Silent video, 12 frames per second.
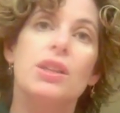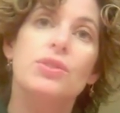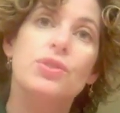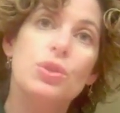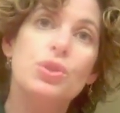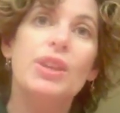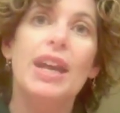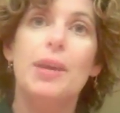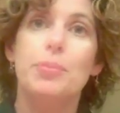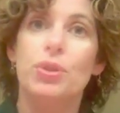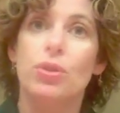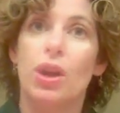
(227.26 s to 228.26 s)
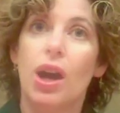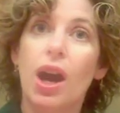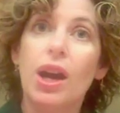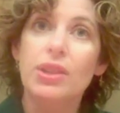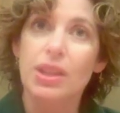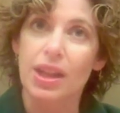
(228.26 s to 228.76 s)
Social capital
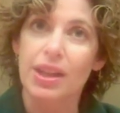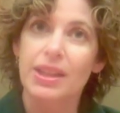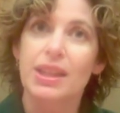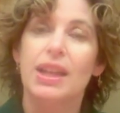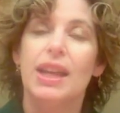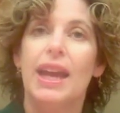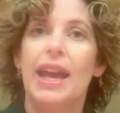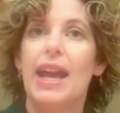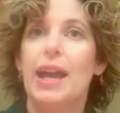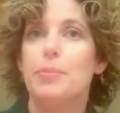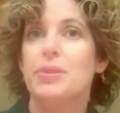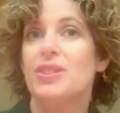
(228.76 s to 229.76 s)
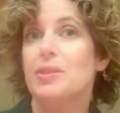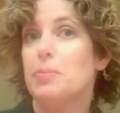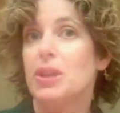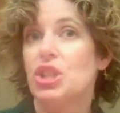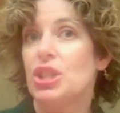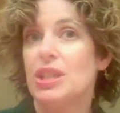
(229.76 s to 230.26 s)
online happens in
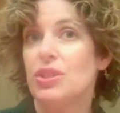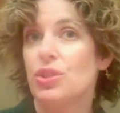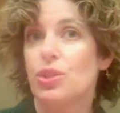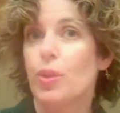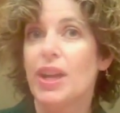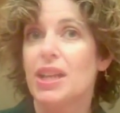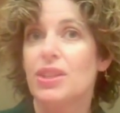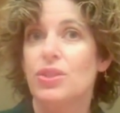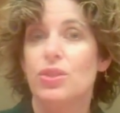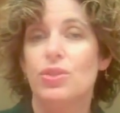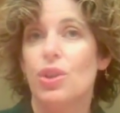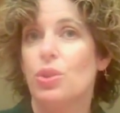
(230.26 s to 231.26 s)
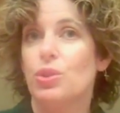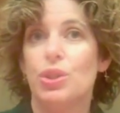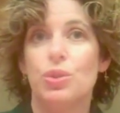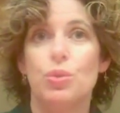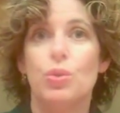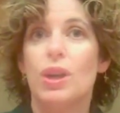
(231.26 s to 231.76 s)
much easier ways. So
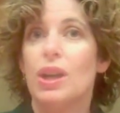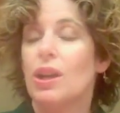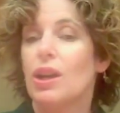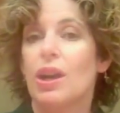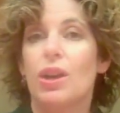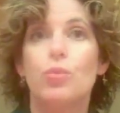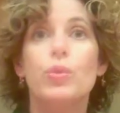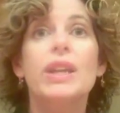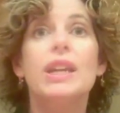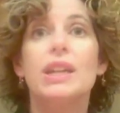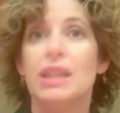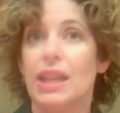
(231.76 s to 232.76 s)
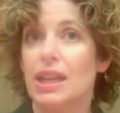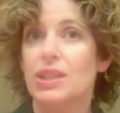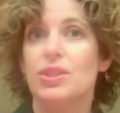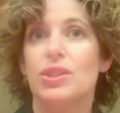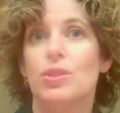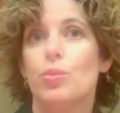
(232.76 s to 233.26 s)
you
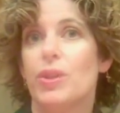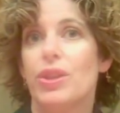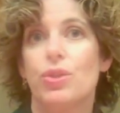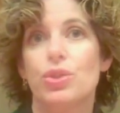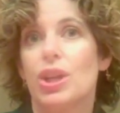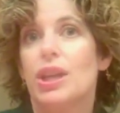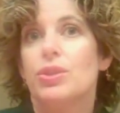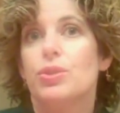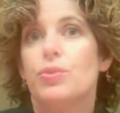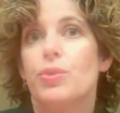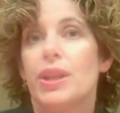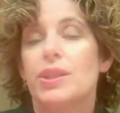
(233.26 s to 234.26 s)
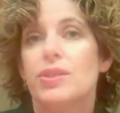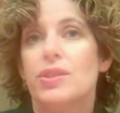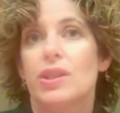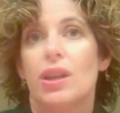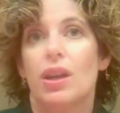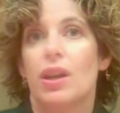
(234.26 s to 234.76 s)
reconnect with your childhood
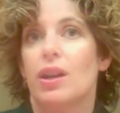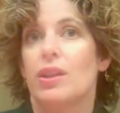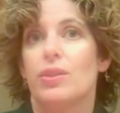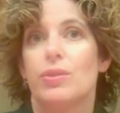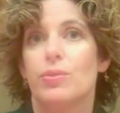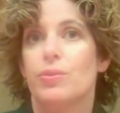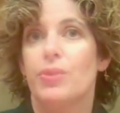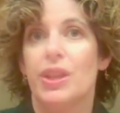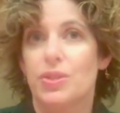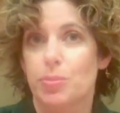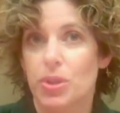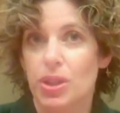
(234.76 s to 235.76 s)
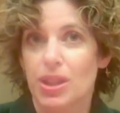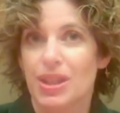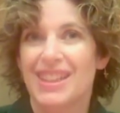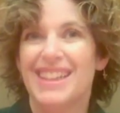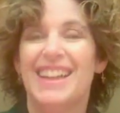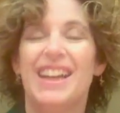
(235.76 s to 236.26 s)
friends on Facebook,
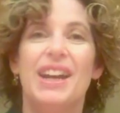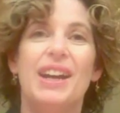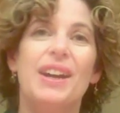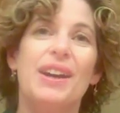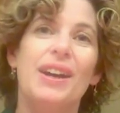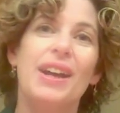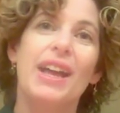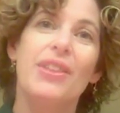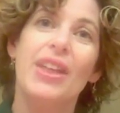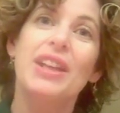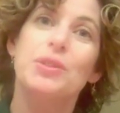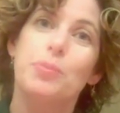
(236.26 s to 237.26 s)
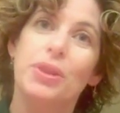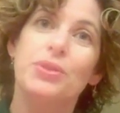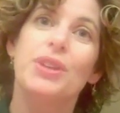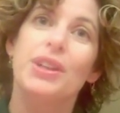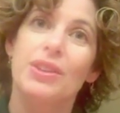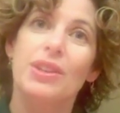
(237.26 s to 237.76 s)
and that's
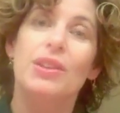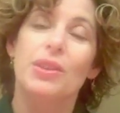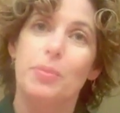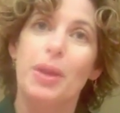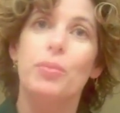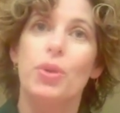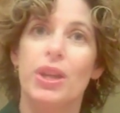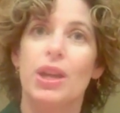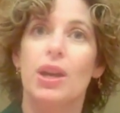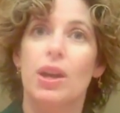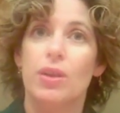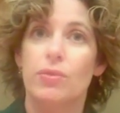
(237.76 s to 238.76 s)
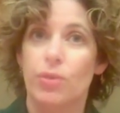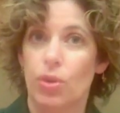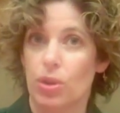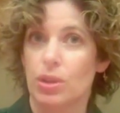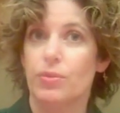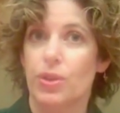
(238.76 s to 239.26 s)
built on the memory of
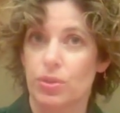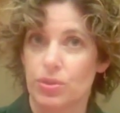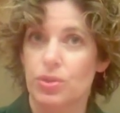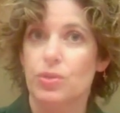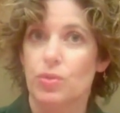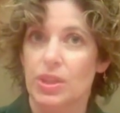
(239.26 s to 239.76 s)
all of those